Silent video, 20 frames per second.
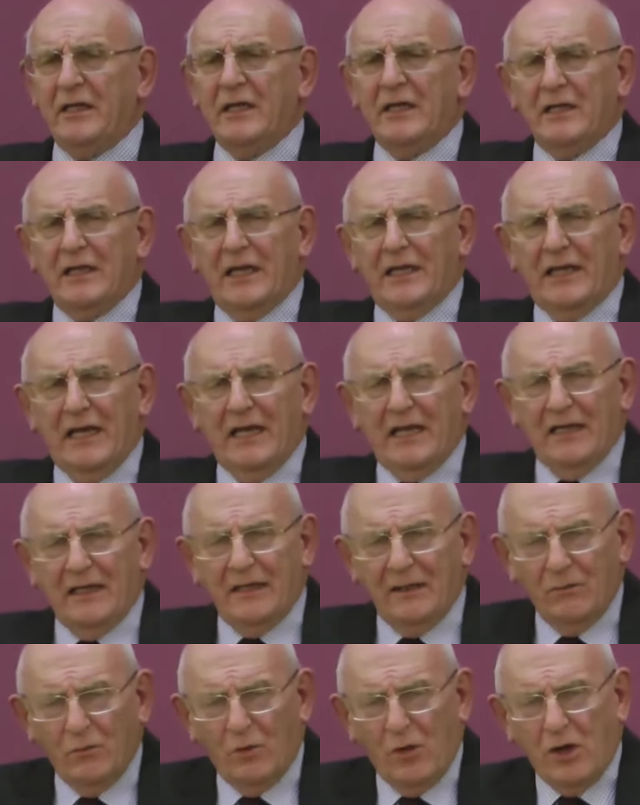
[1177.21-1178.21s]
that
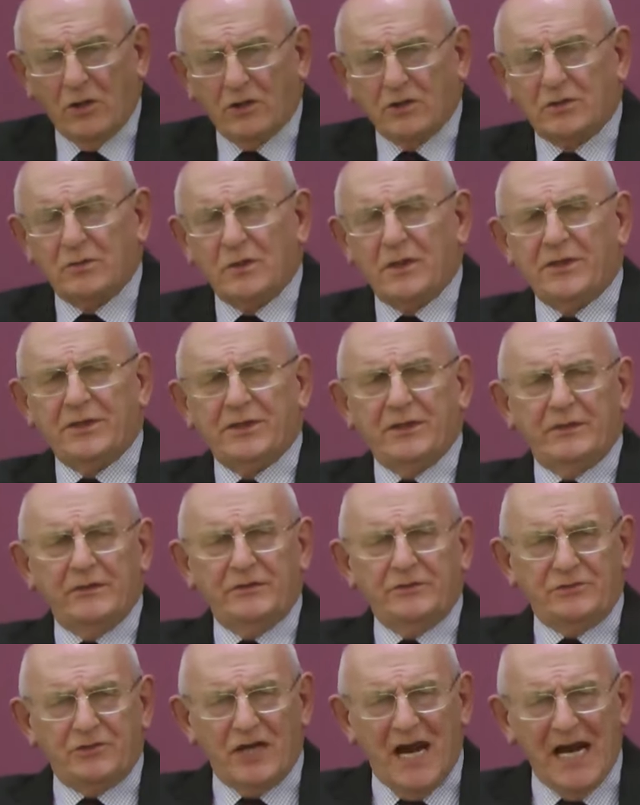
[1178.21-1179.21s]
I walked with
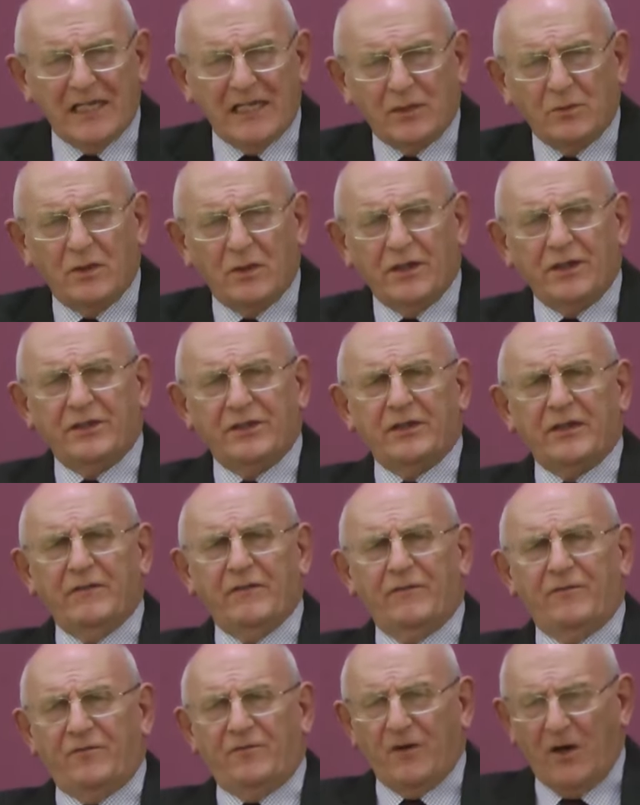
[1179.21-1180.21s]
and drank with and
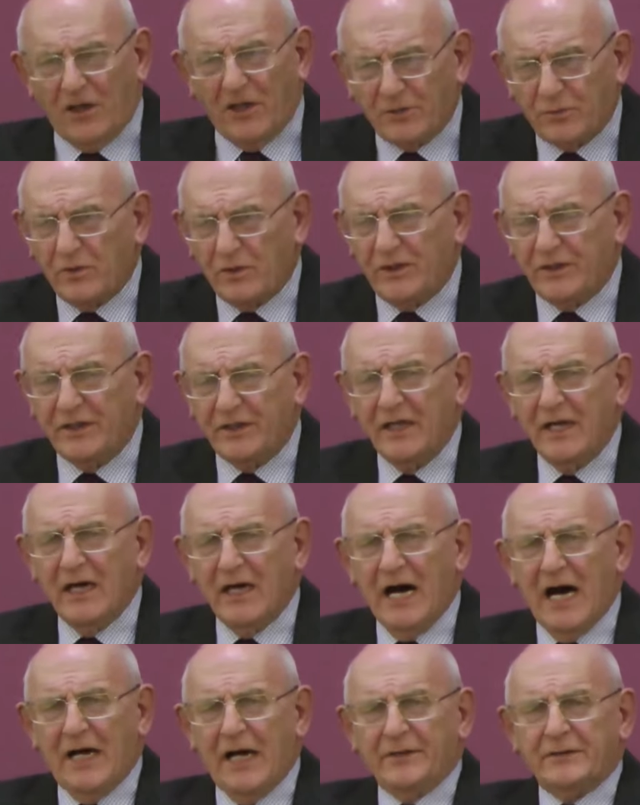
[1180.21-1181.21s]
fought with
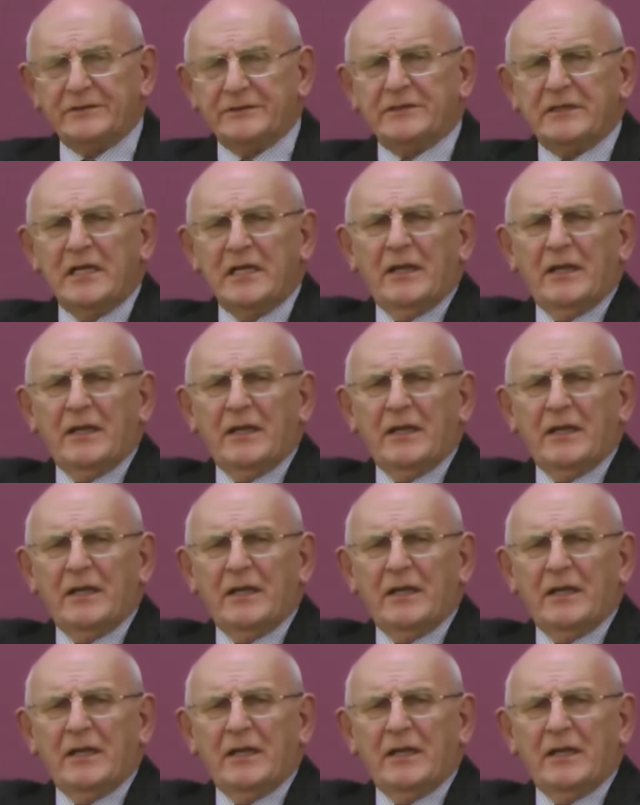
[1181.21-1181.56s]
and